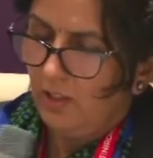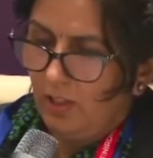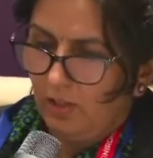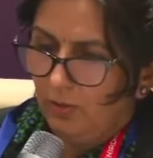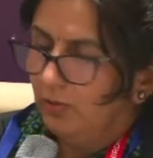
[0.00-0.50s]

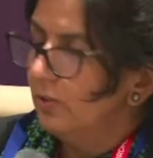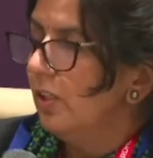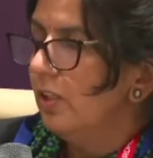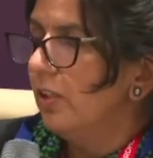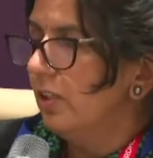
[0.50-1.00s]
Hello.
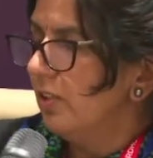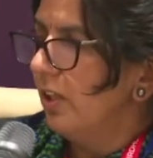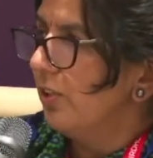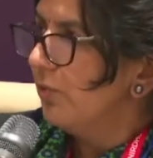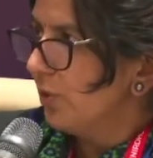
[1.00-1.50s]
Yeah,
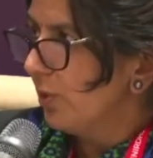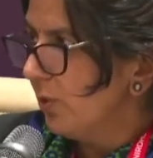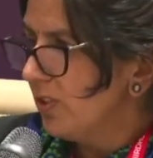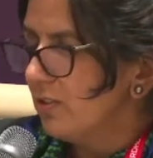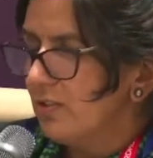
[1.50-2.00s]
thank you for the
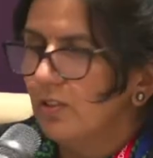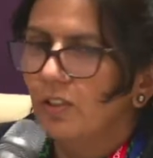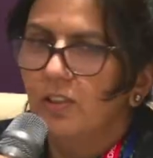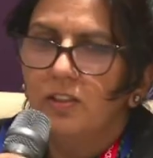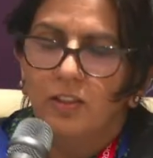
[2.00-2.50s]
question.
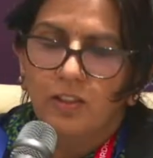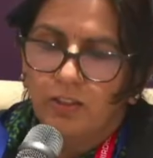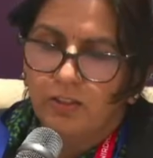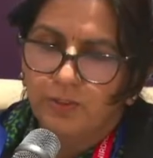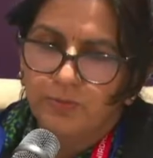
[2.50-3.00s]
I think
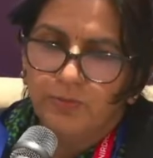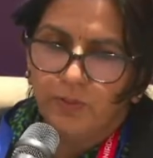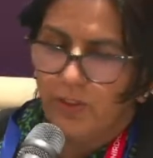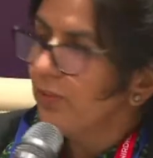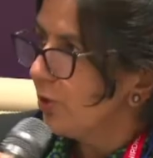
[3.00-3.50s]

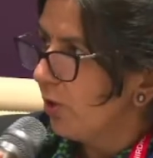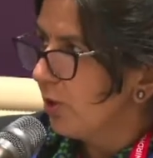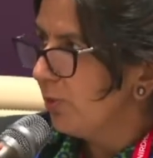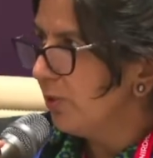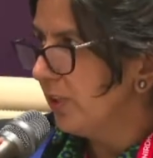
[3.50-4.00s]
when we talk
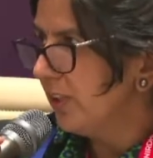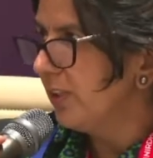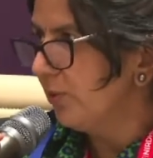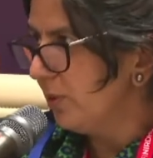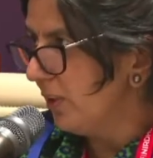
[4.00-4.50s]
about health
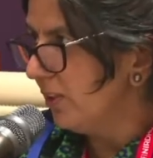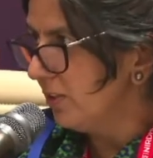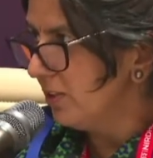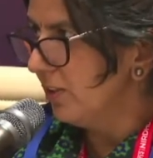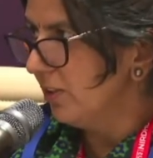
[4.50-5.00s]
equity and
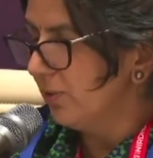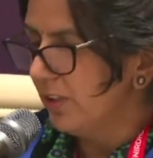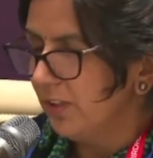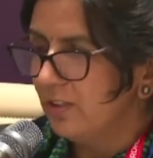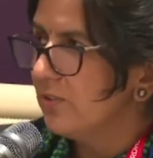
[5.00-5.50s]
digital
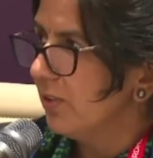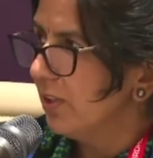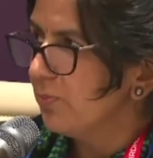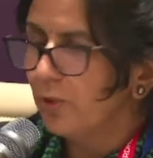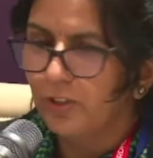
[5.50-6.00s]
divide, it's very
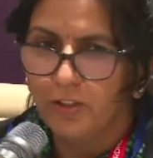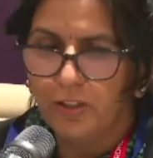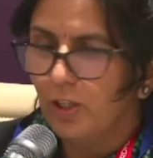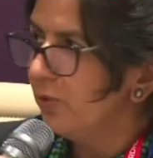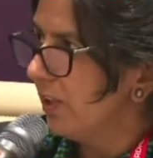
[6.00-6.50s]
important
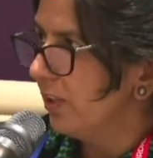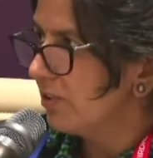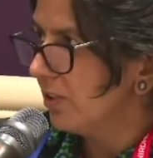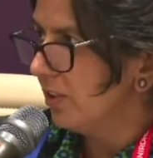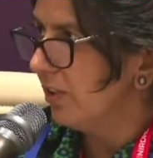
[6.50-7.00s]
how we
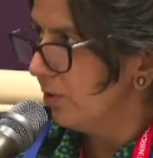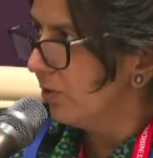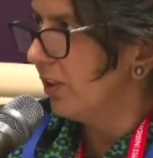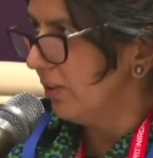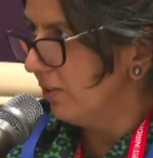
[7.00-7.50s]
actually look
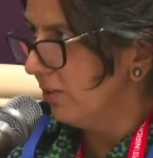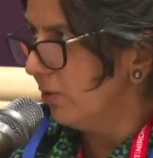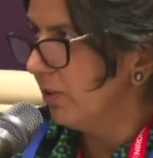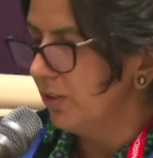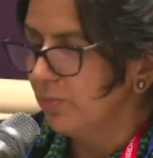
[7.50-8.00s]
at it and
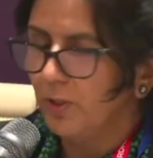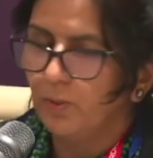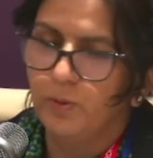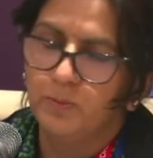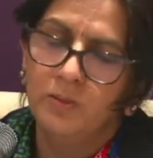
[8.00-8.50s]
look at the
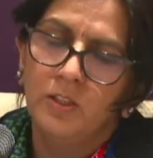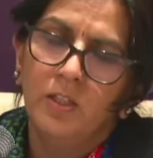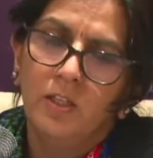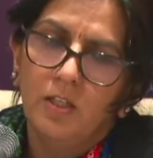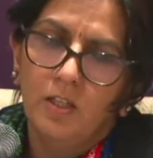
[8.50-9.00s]
problem.
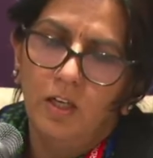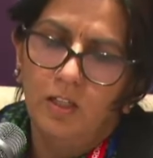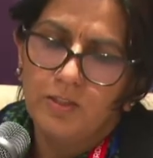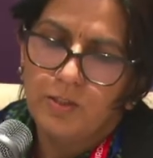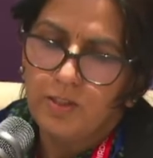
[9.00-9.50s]

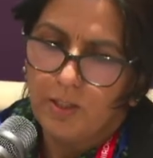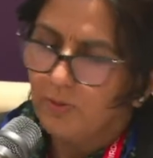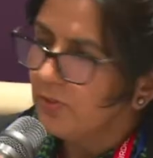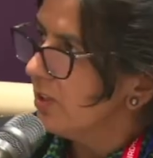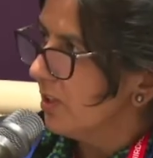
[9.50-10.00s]
So some of
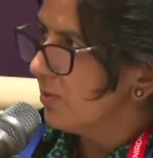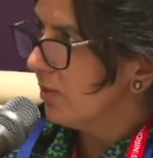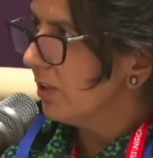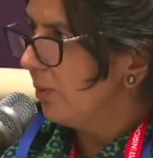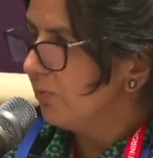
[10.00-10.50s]
the things
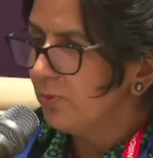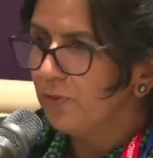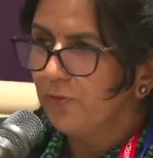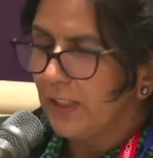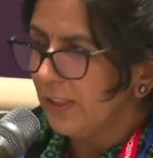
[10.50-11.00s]
will come from the
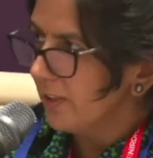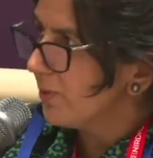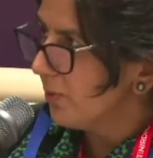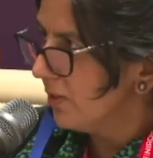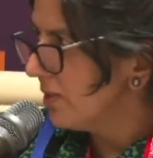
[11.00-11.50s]
field
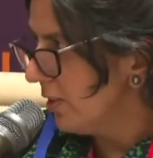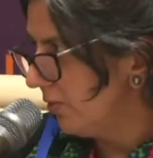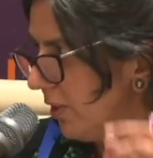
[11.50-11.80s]
experience that we